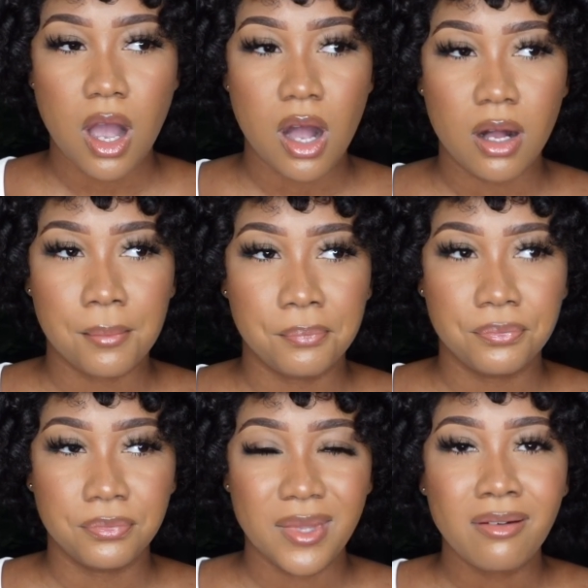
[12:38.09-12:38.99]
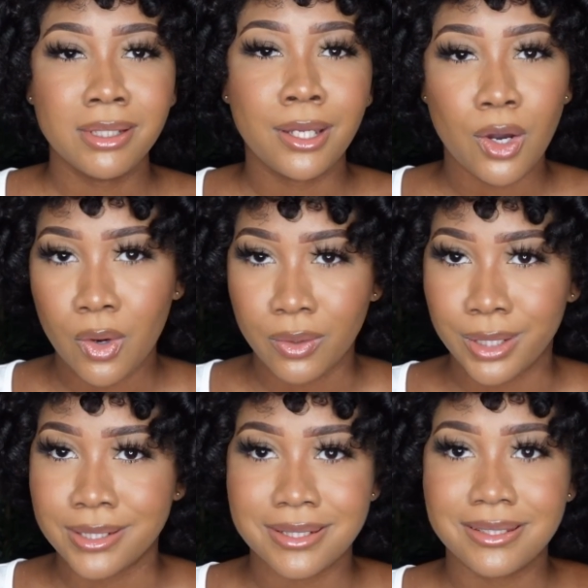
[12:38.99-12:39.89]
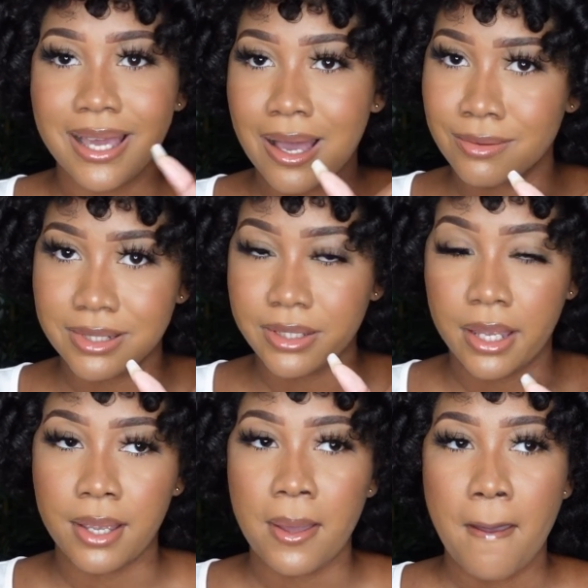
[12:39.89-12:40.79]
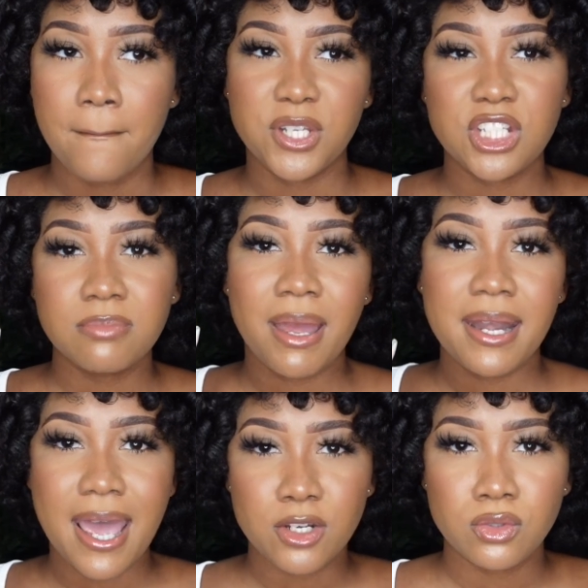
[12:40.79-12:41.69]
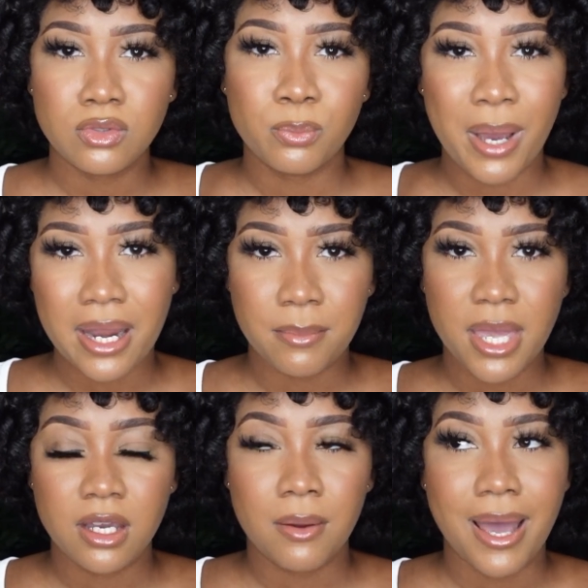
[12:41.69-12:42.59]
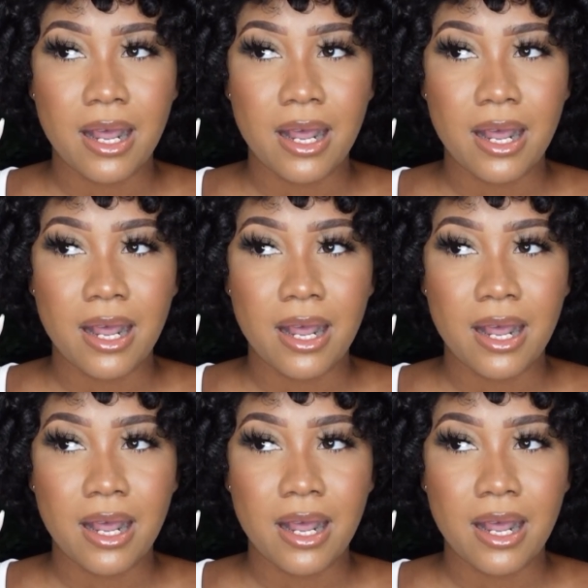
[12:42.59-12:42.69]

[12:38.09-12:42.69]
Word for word: Not really an odor because I don't stink, but just my natural body makeup.